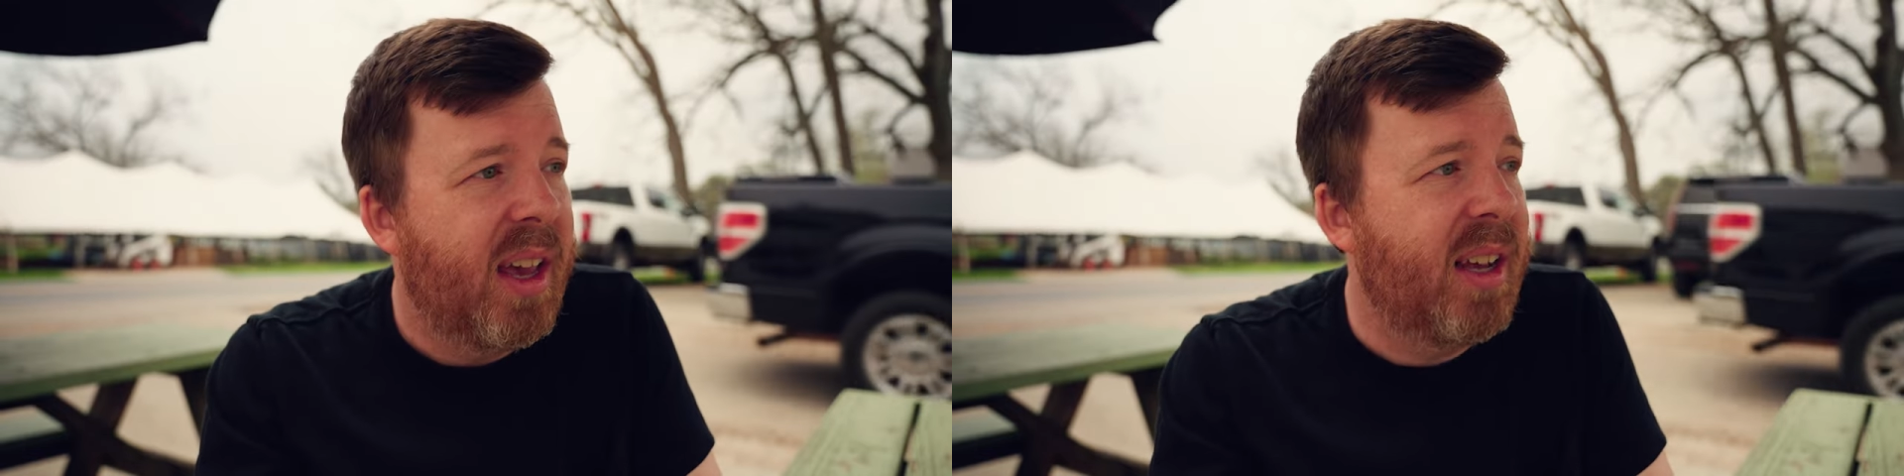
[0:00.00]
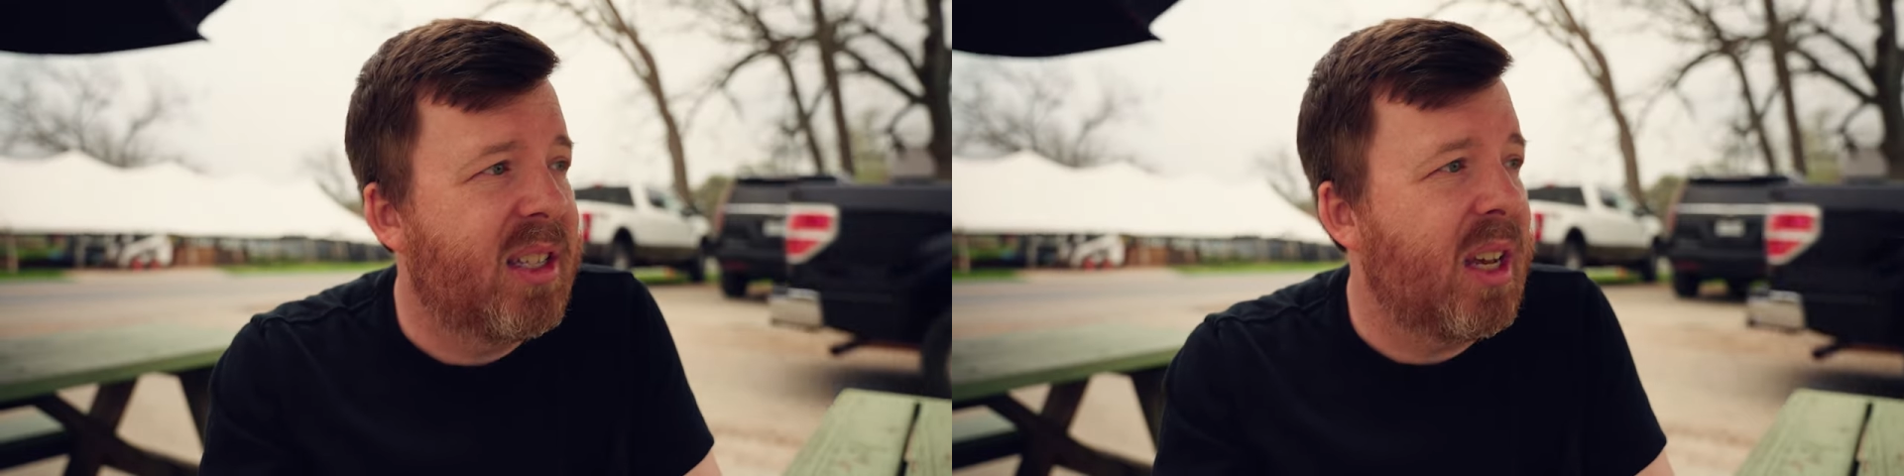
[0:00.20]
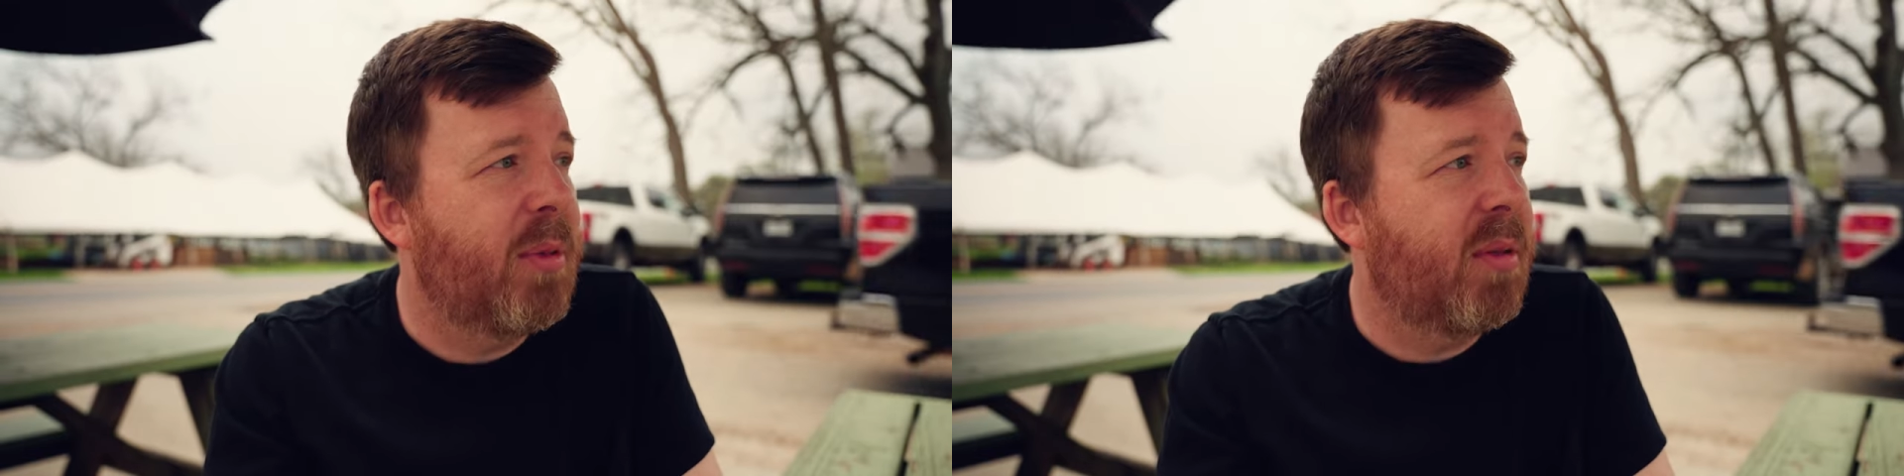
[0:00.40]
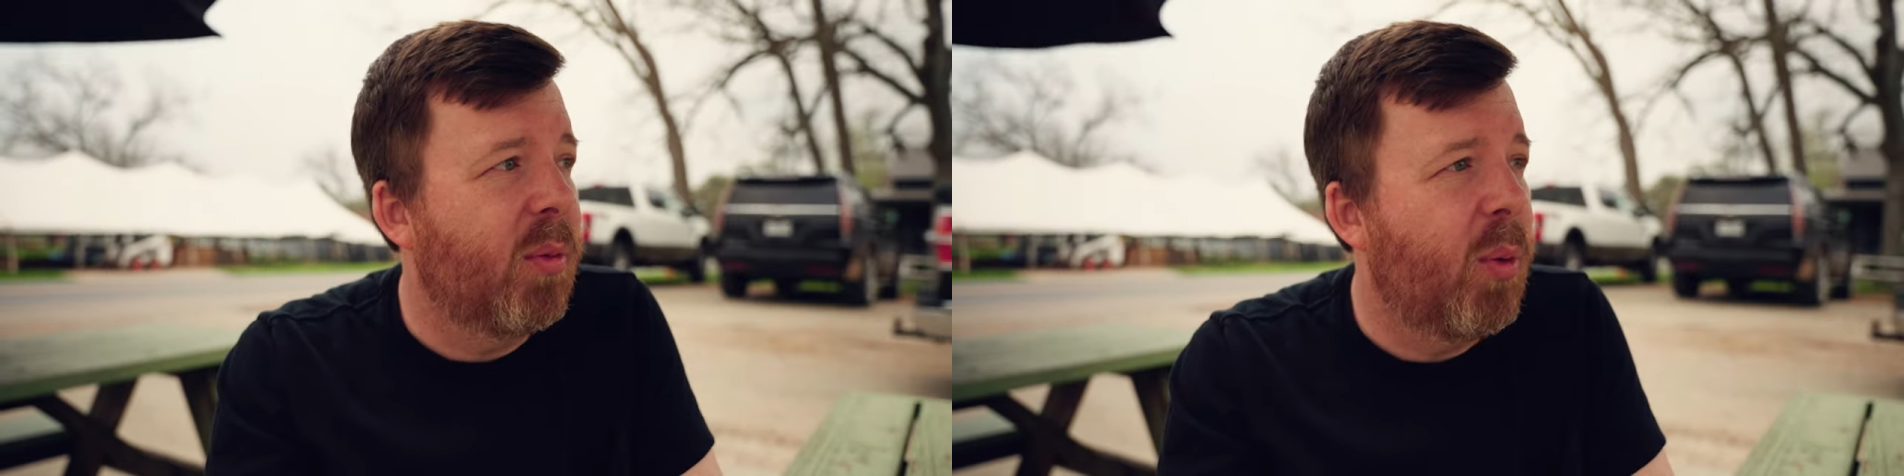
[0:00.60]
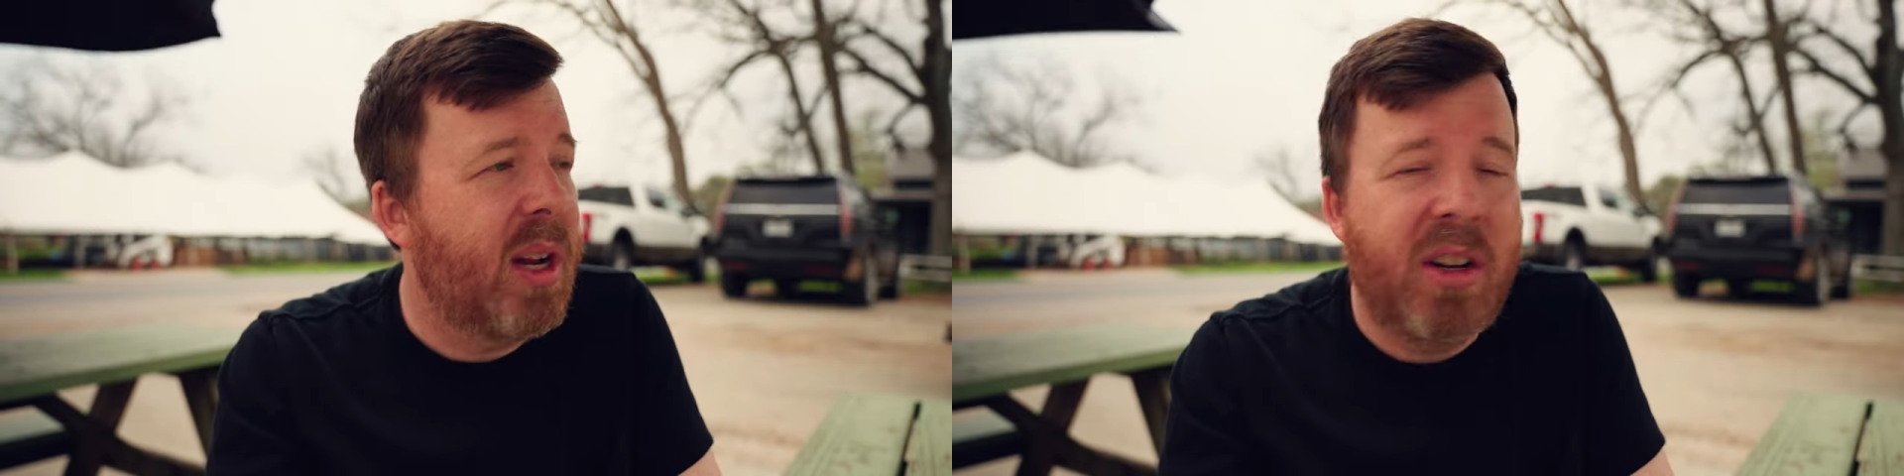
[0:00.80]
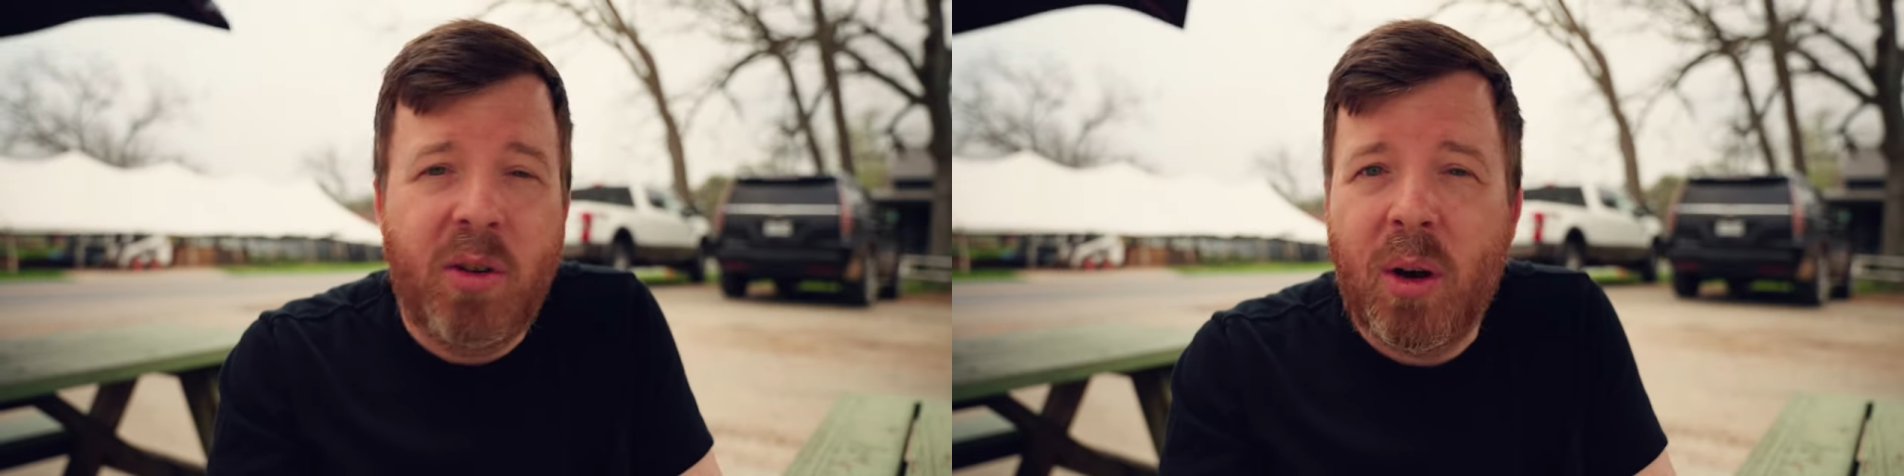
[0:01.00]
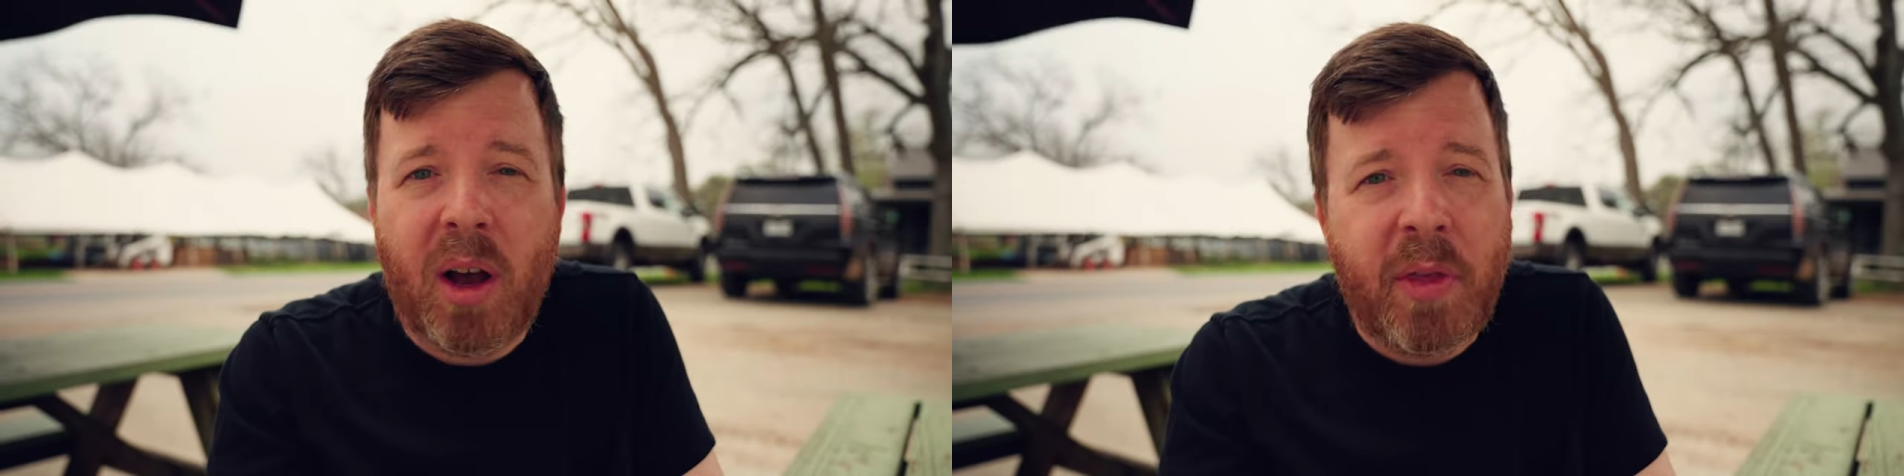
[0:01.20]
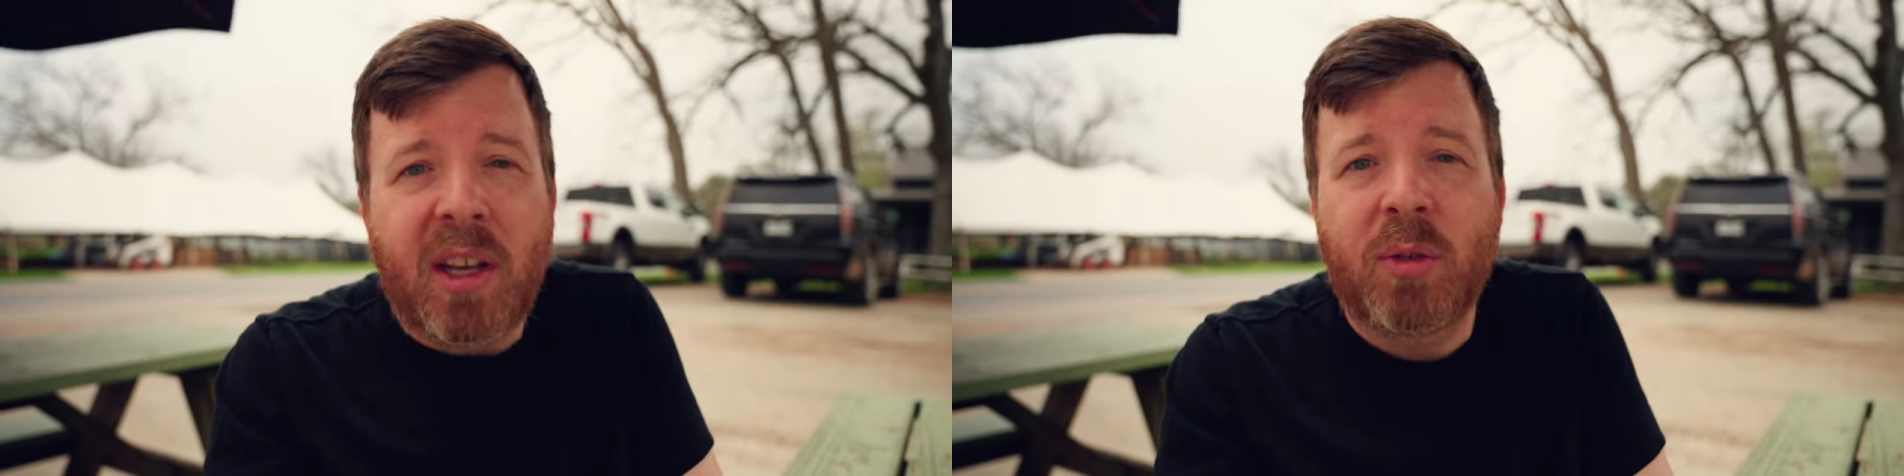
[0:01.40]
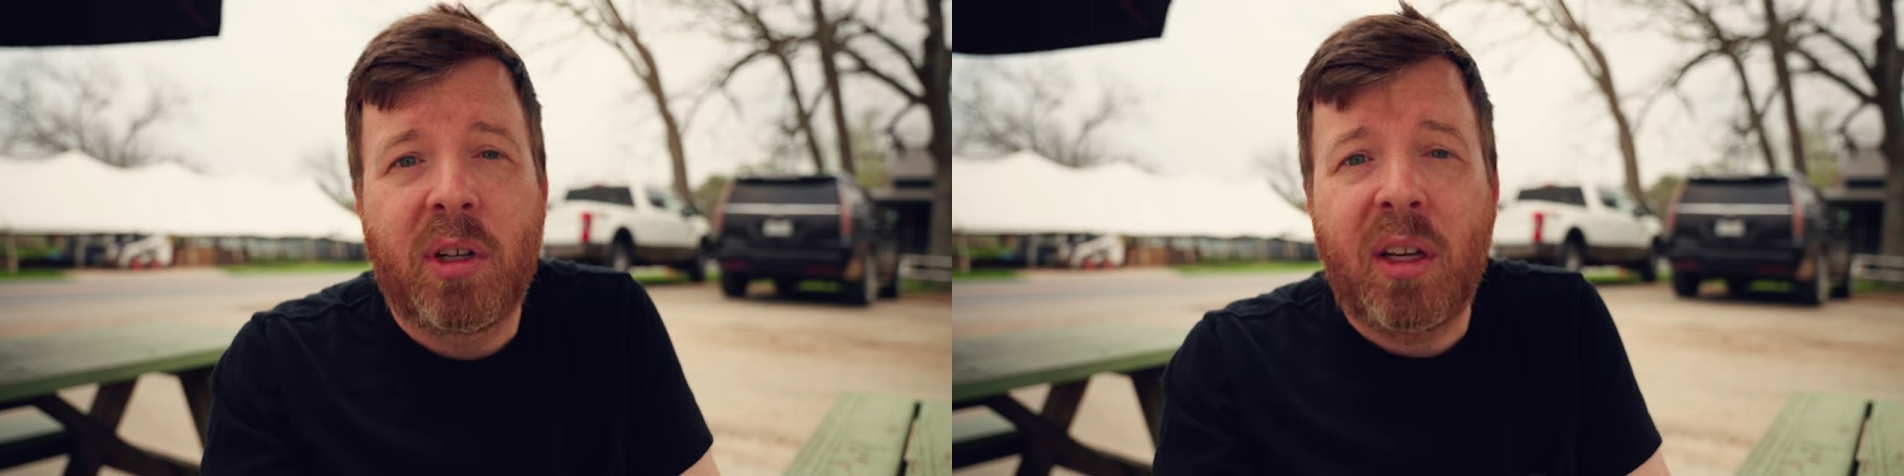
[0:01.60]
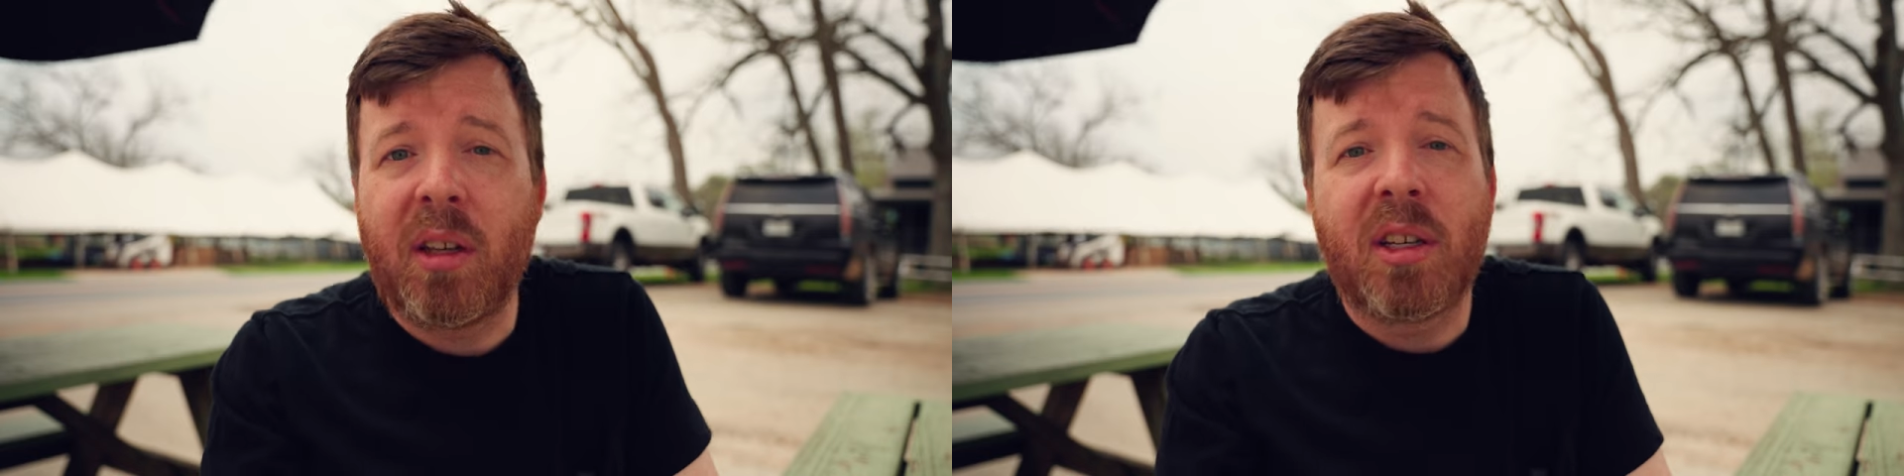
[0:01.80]
except what I do know I think is
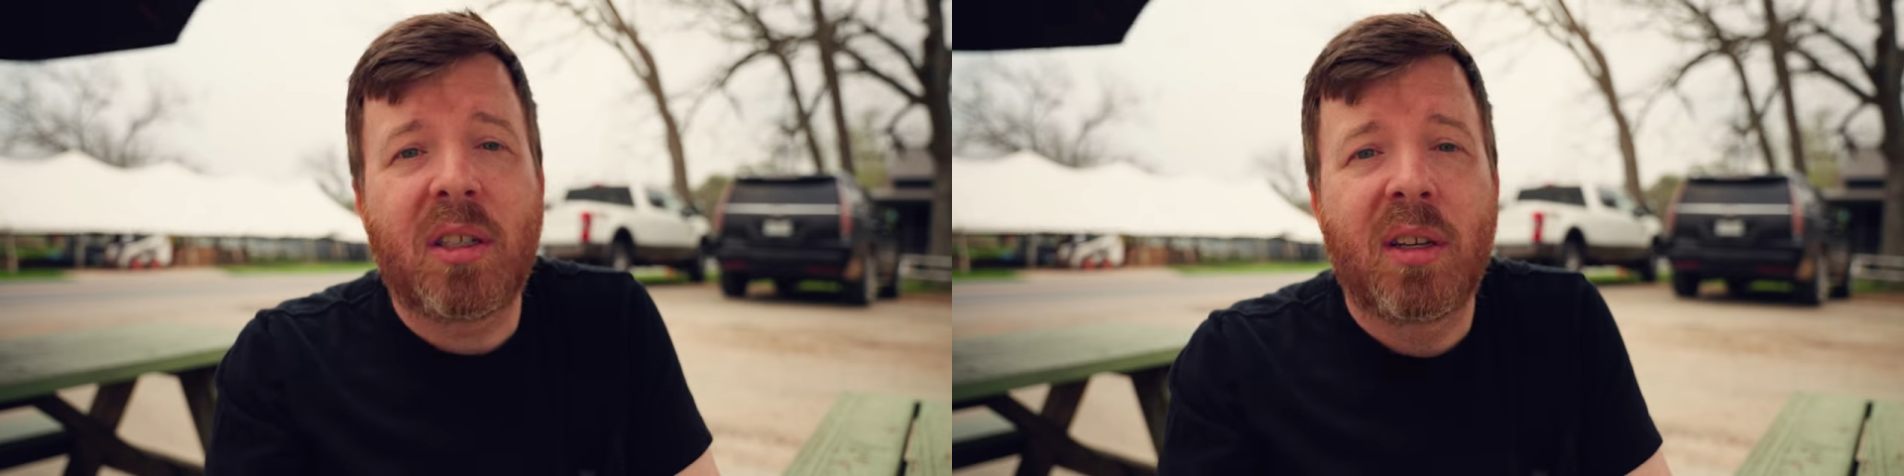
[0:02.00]
ridiculous.